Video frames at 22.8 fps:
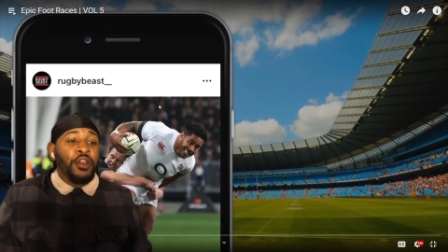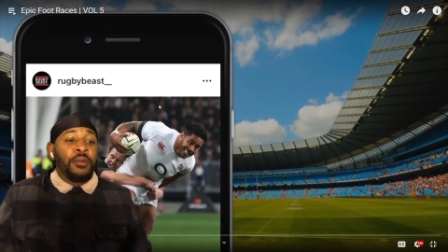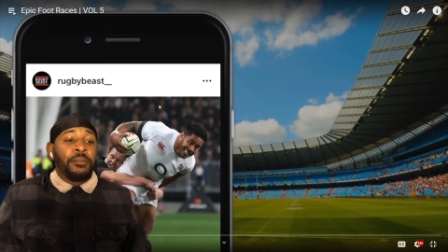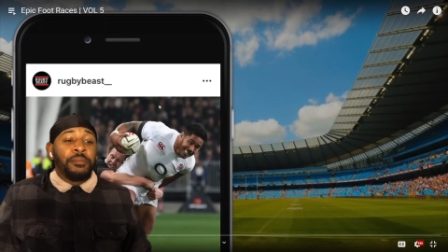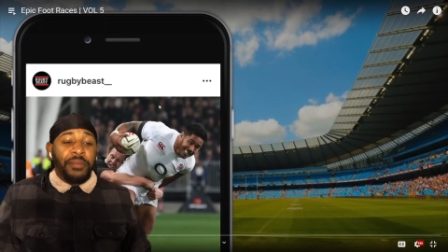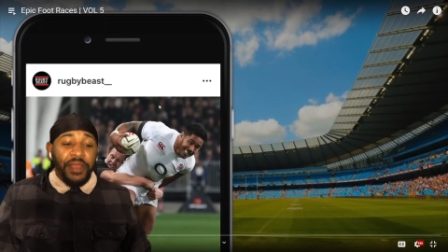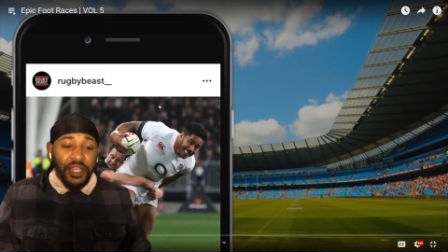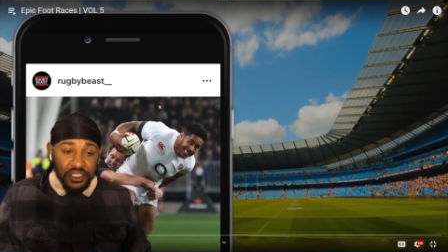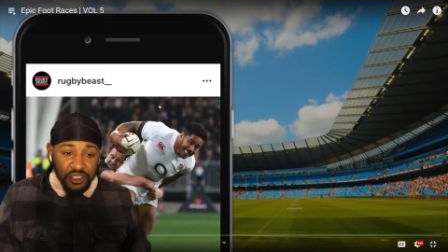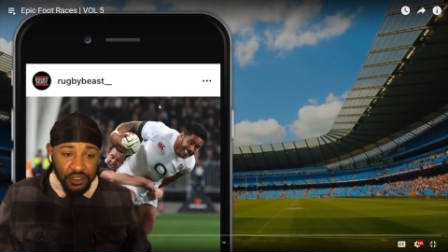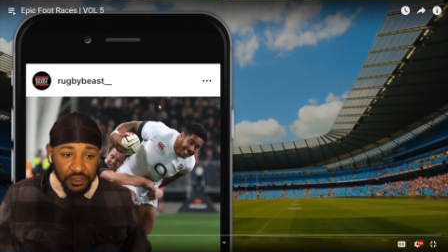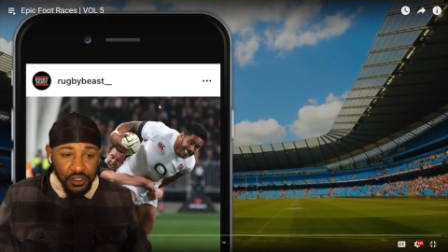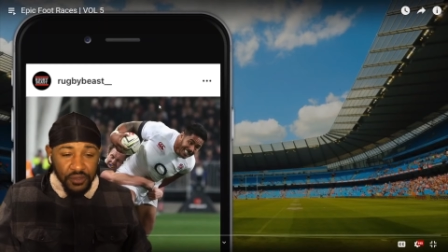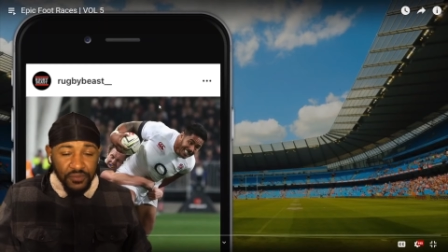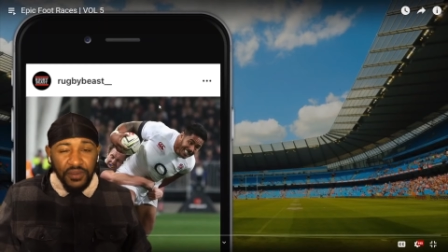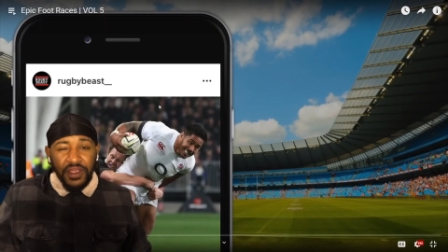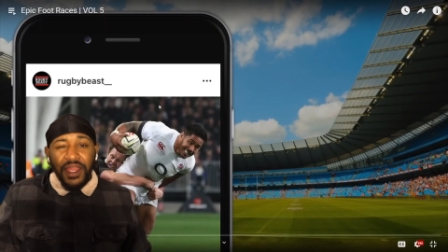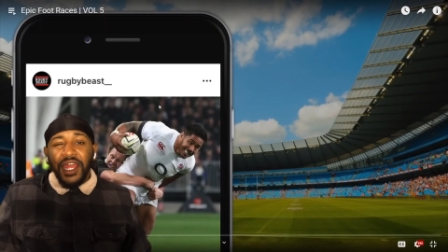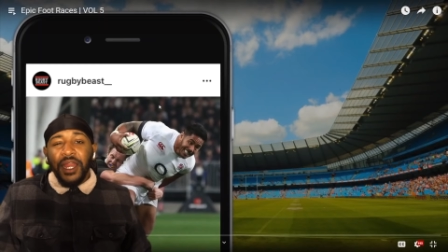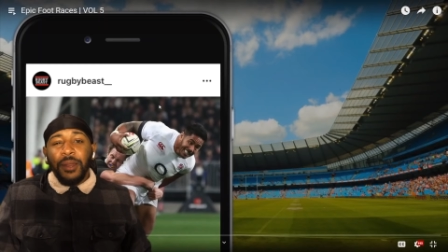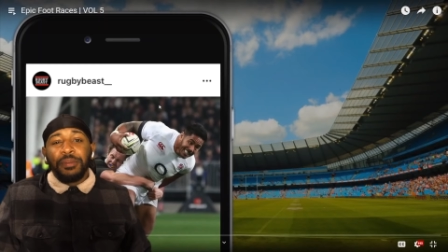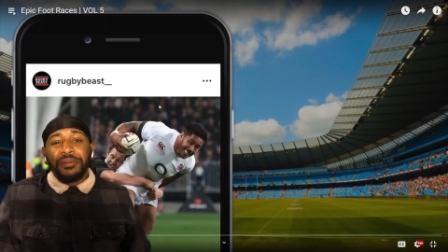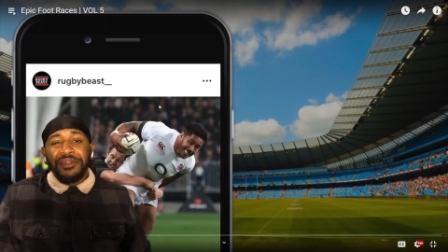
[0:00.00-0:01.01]
make sure if you
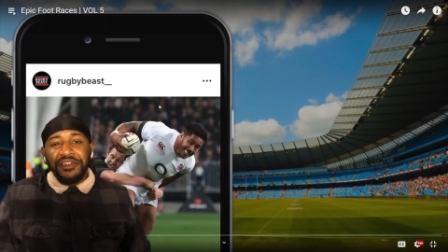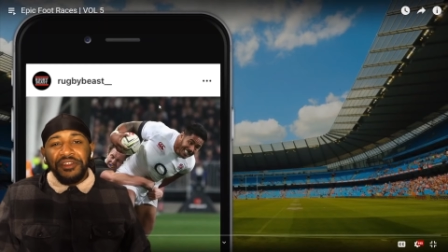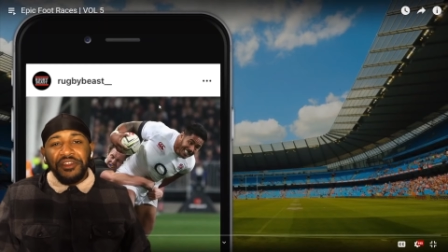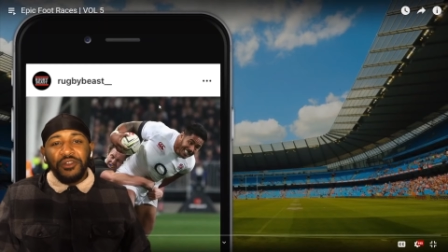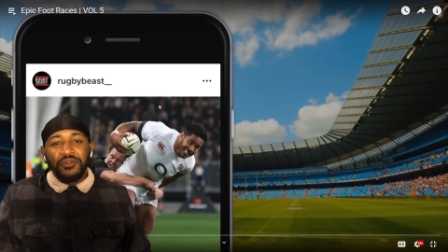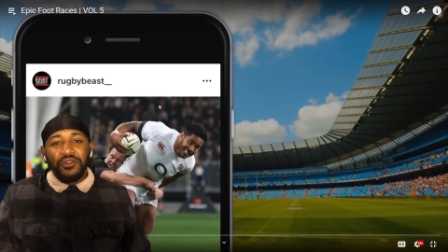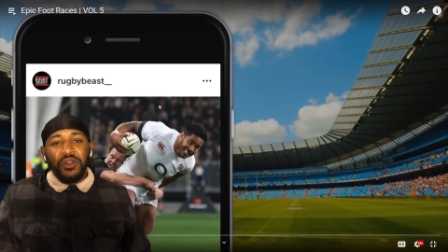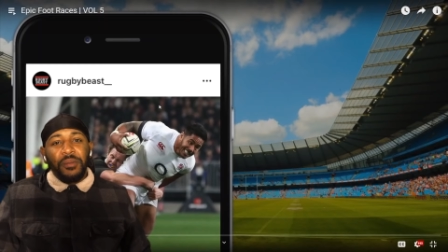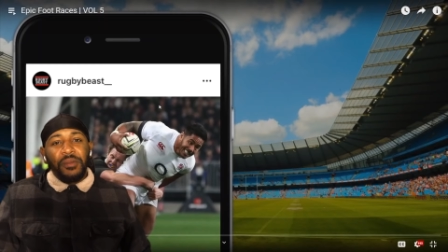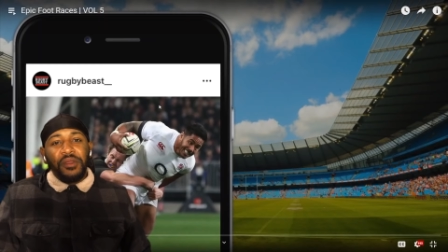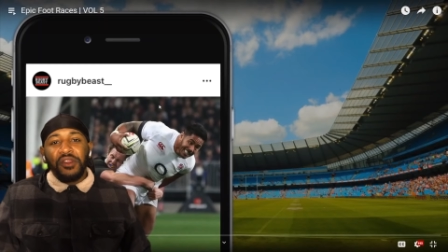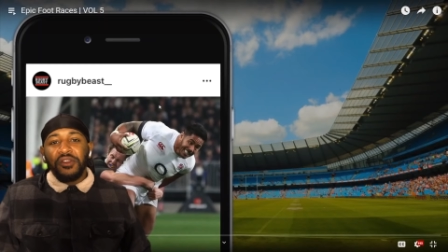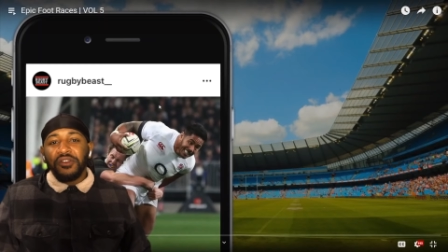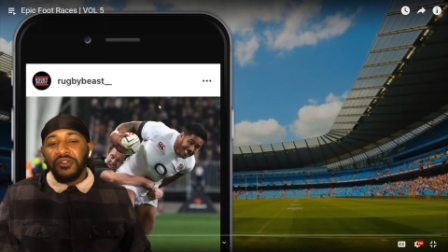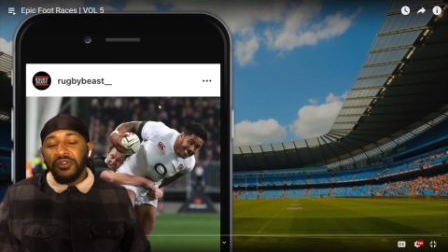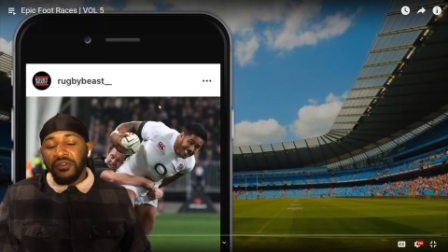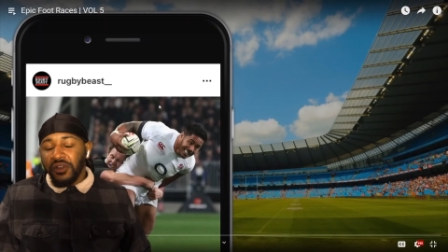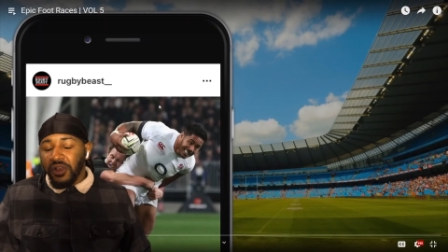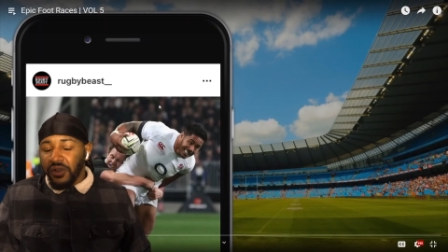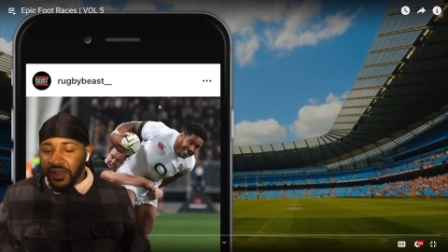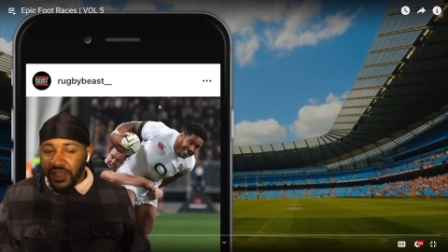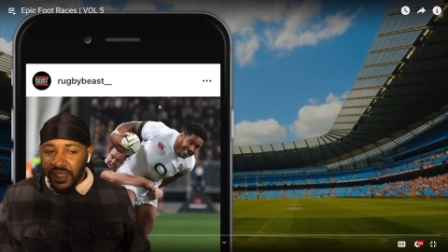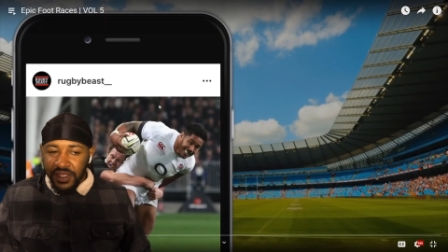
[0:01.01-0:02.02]
got a player you want me to do,
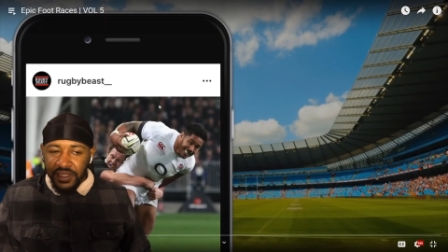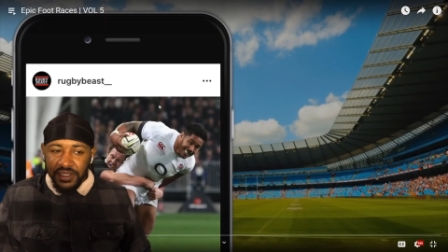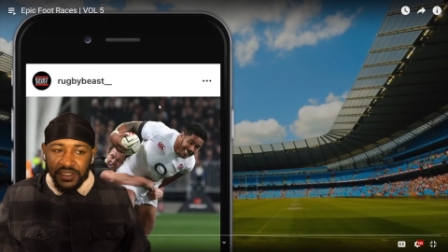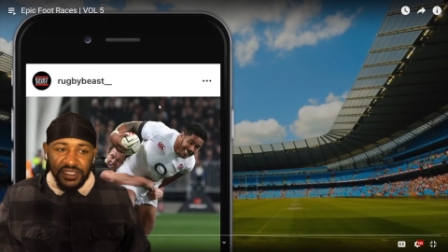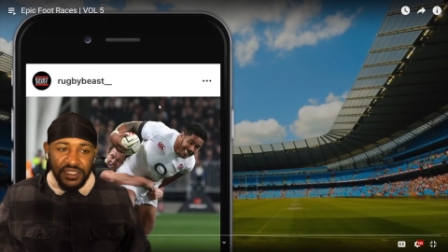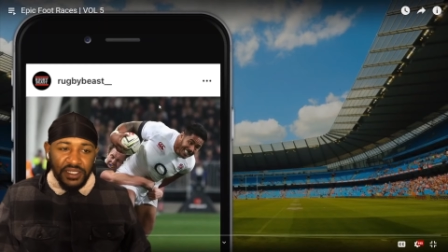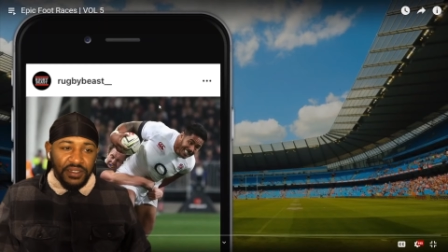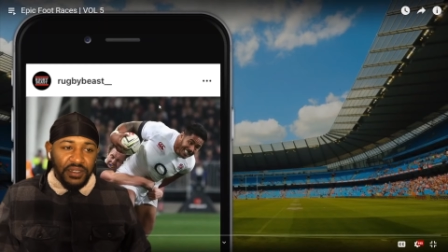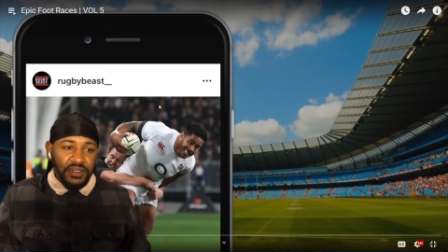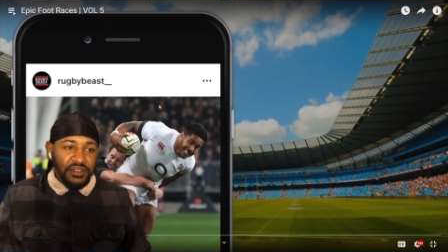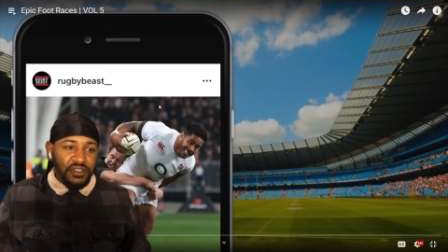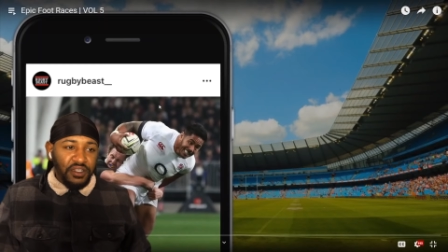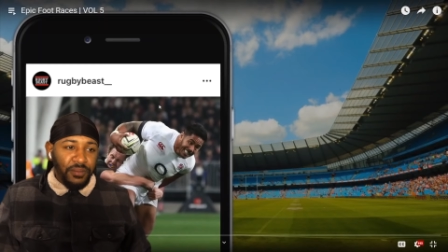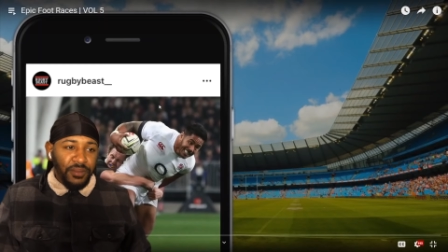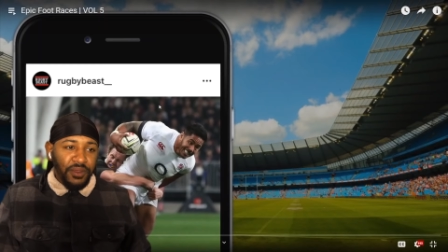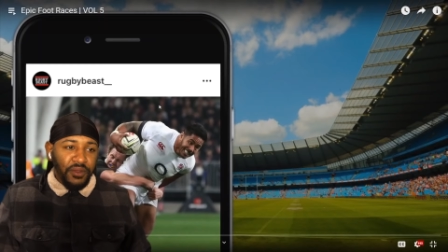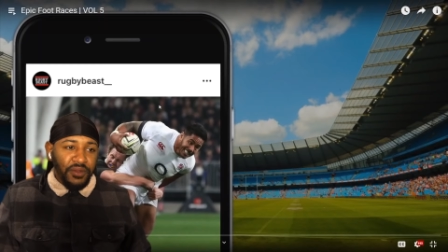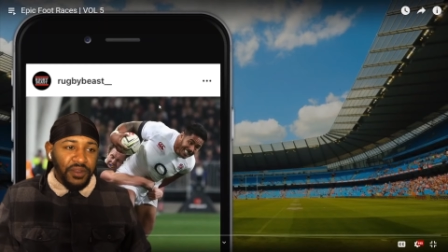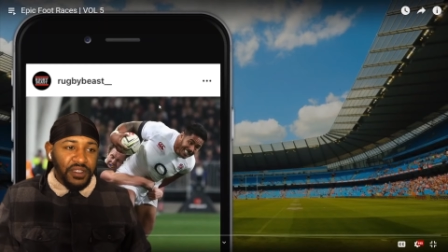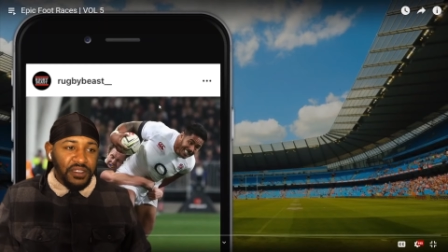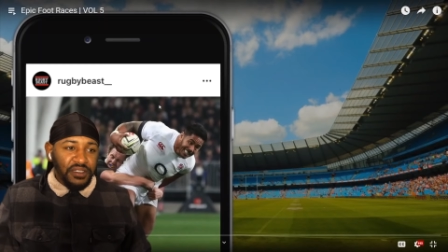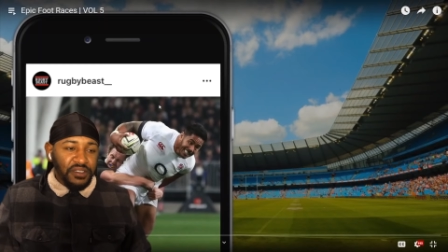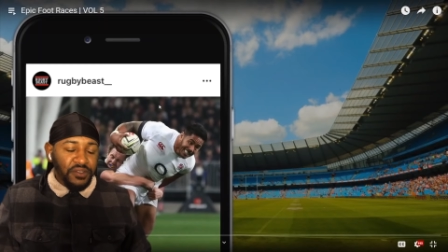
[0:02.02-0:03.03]
go ahead and send it to me
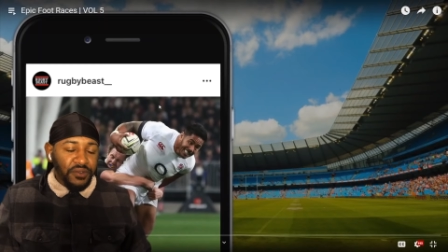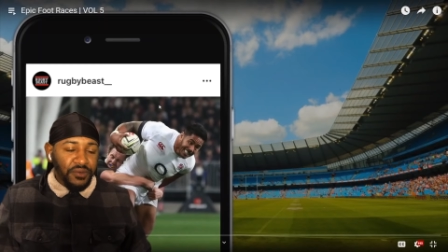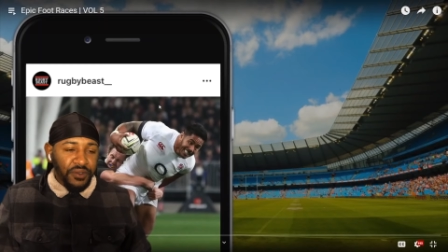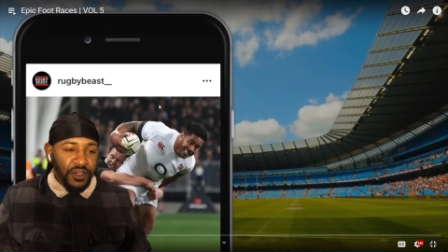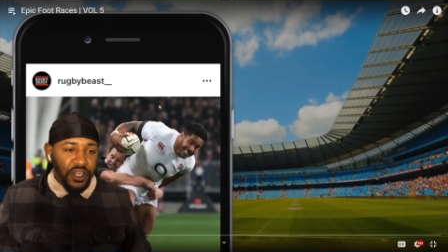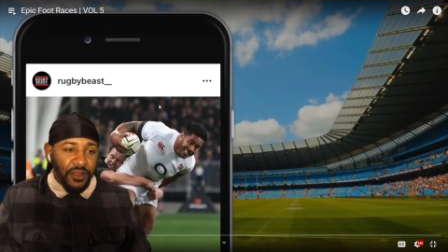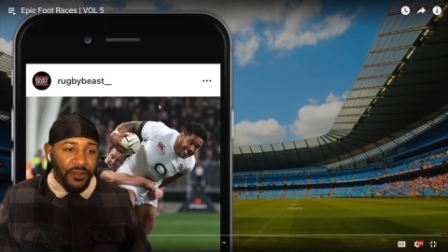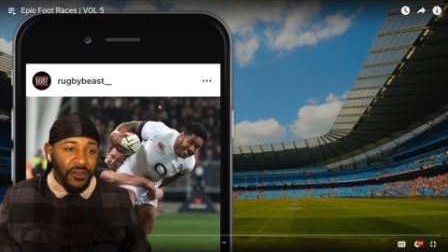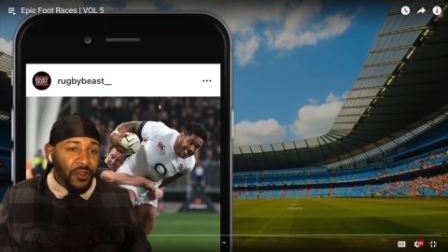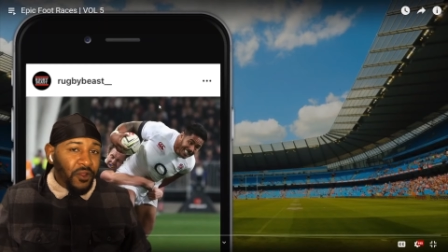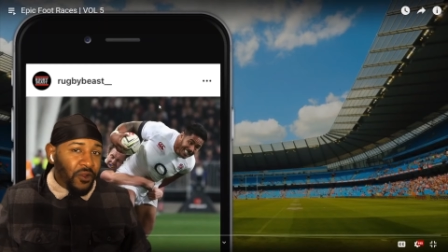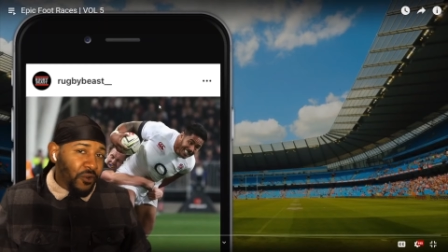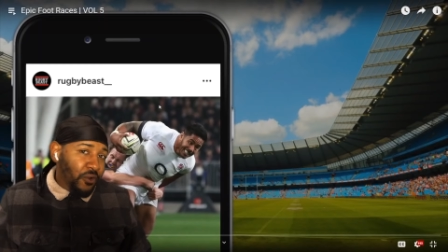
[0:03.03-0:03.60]
on Instagram